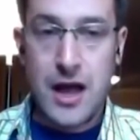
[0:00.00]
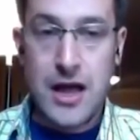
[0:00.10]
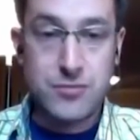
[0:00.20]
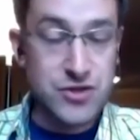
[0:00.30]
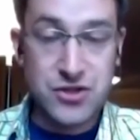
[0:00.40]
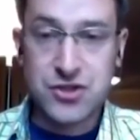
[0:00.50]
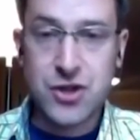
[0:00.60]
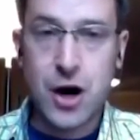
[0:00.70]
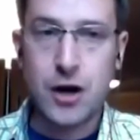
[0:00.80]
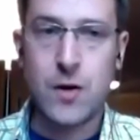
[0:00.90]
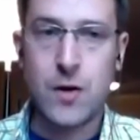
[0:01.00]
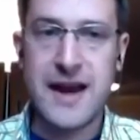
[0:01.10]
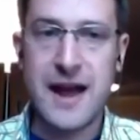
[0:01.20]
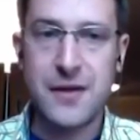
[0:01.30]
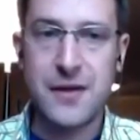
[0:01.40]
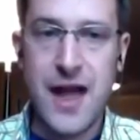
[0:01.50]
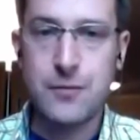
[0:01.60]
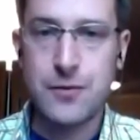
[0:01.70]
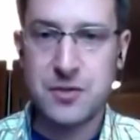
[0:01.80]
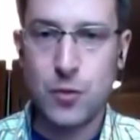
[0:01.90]
And just to start, going down the
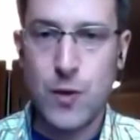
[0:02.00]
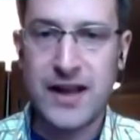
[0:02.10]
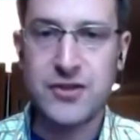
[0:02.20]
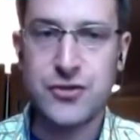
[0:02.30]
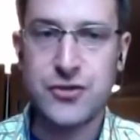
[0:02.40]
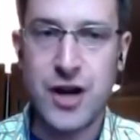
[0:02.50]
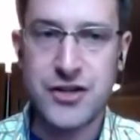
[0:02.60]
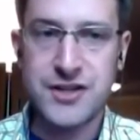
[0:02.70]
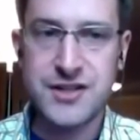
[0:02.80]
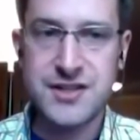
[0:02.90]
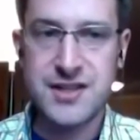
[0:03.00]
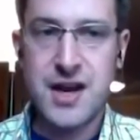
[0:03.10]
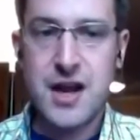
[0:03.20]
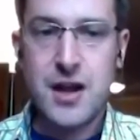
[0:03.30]
line with some quick introductions,